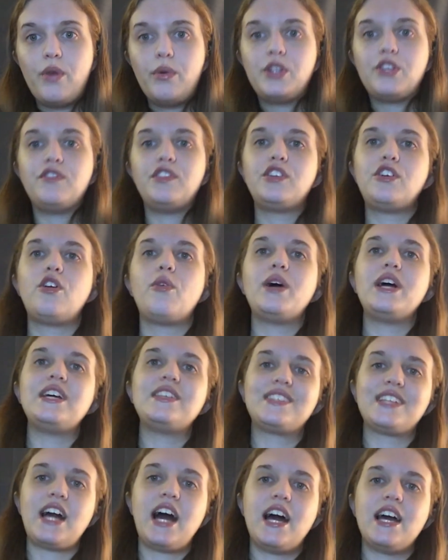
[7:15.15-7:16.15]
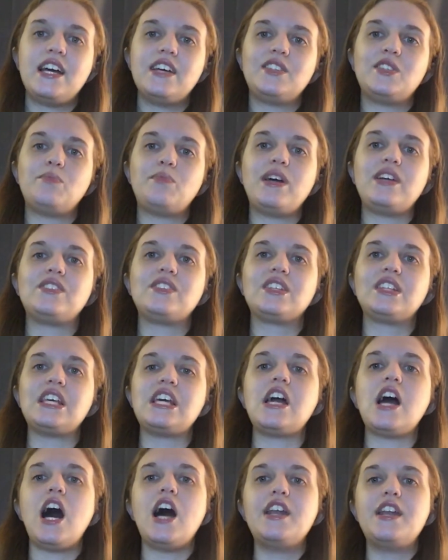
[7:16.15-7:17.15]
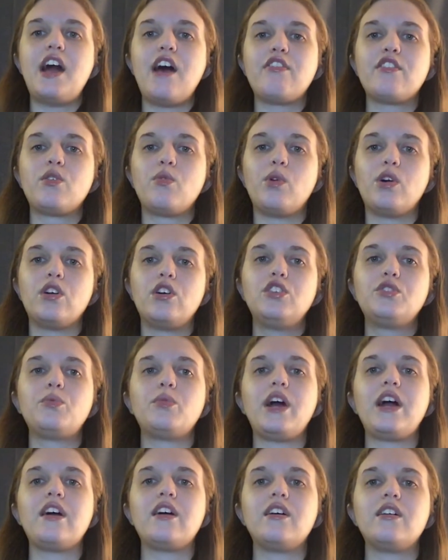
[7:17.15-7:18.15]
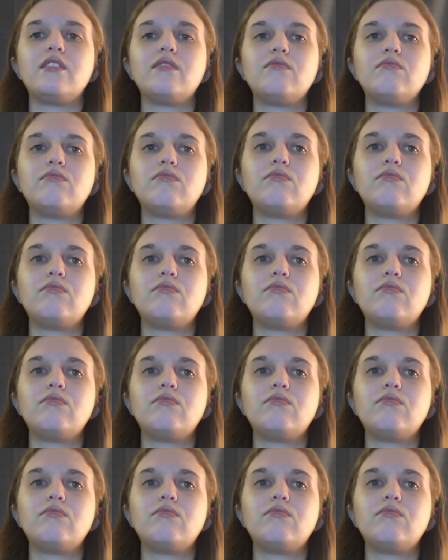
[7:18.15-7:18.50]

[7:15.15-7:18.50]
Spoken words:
which if you don't know what isekai is basically another world where